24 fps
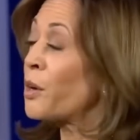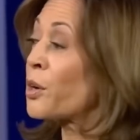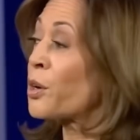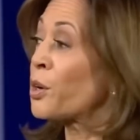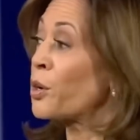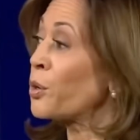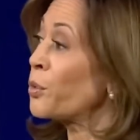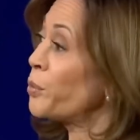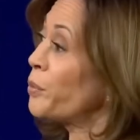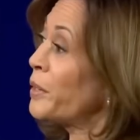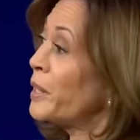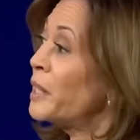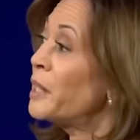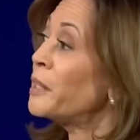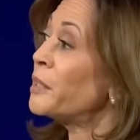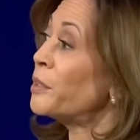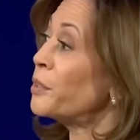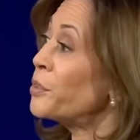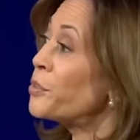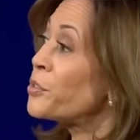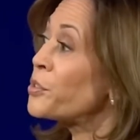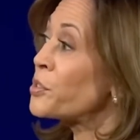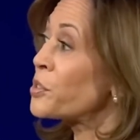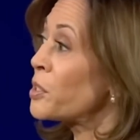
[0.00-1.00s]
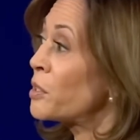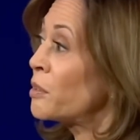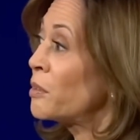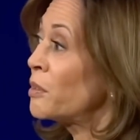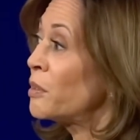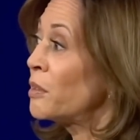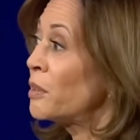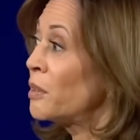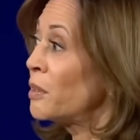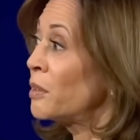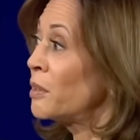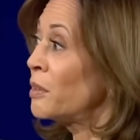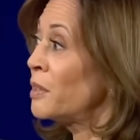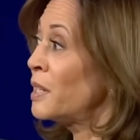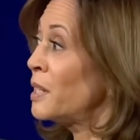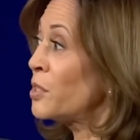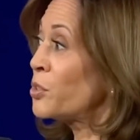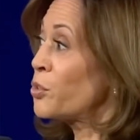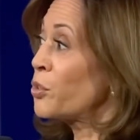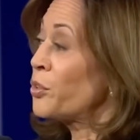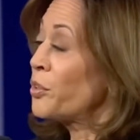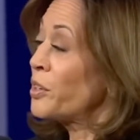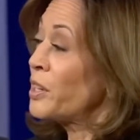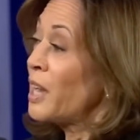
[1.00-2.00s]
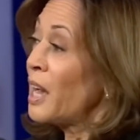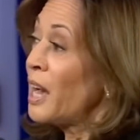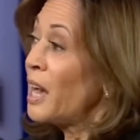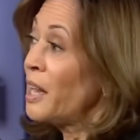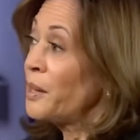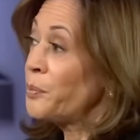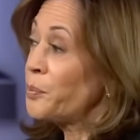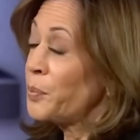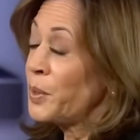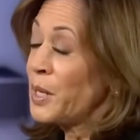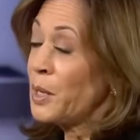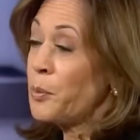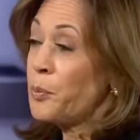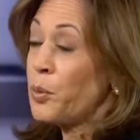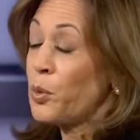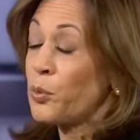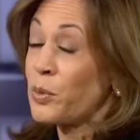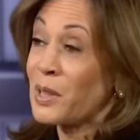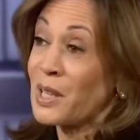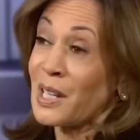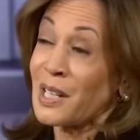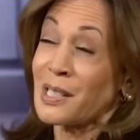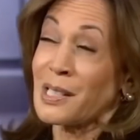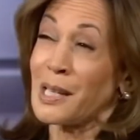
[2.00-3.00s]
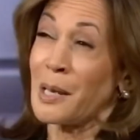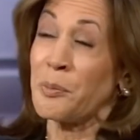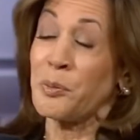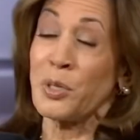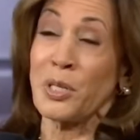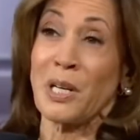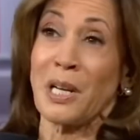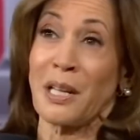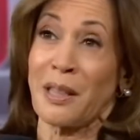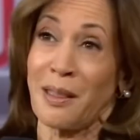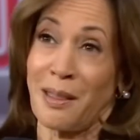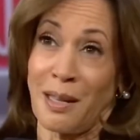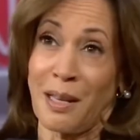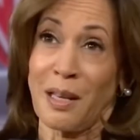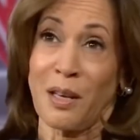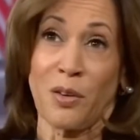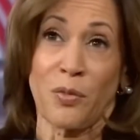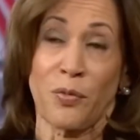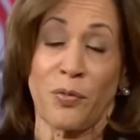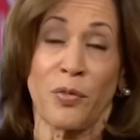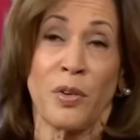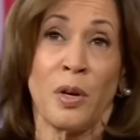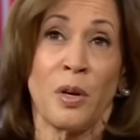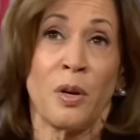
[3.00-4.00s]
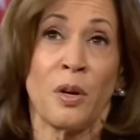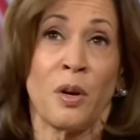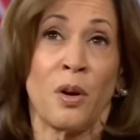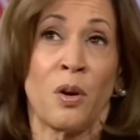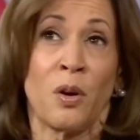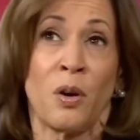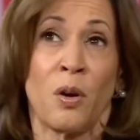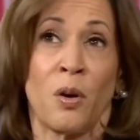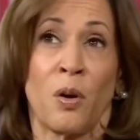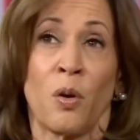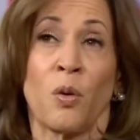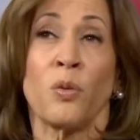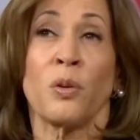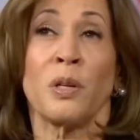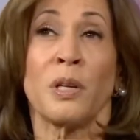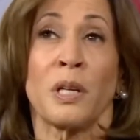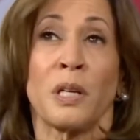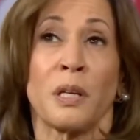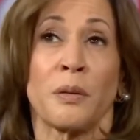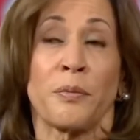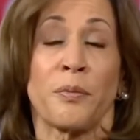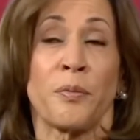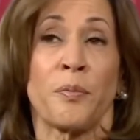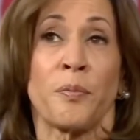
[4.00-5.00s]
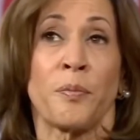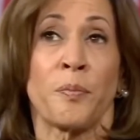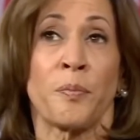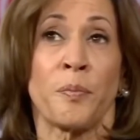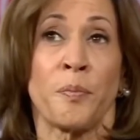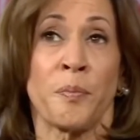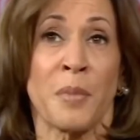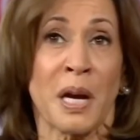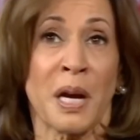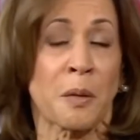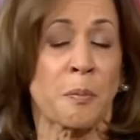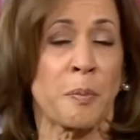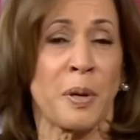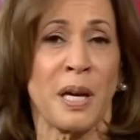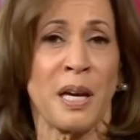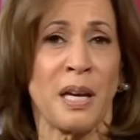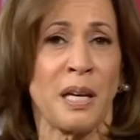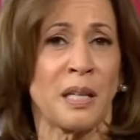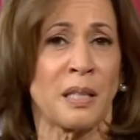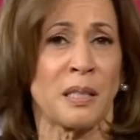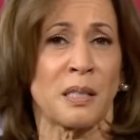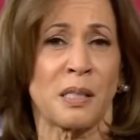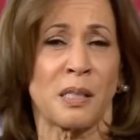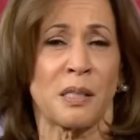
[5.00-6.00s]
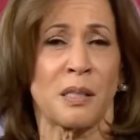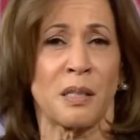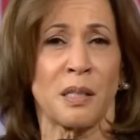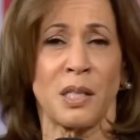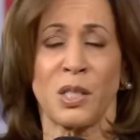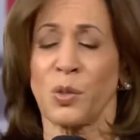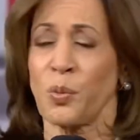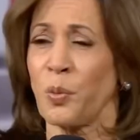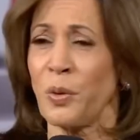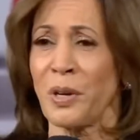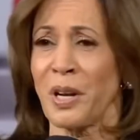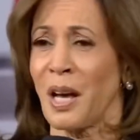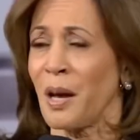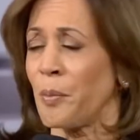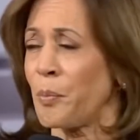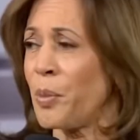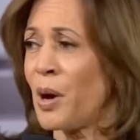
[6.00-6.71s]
careers. These are not people, with the exception, I think, of only Mike Pence. These were not